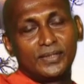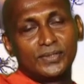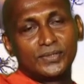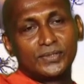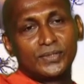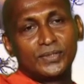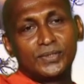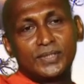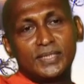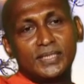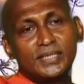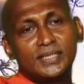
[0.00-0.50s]

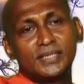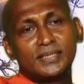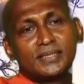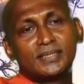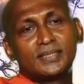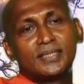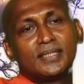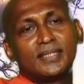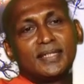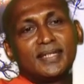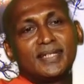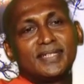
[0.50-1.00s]
So this is
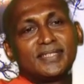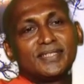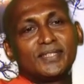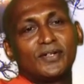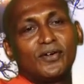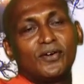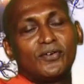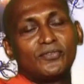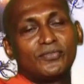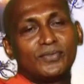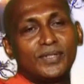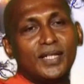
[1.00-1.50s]
the nature
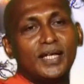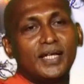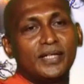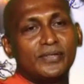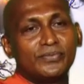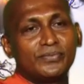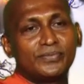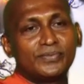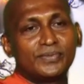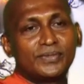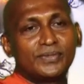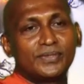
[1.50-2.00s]
of
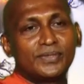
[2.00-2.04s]
life.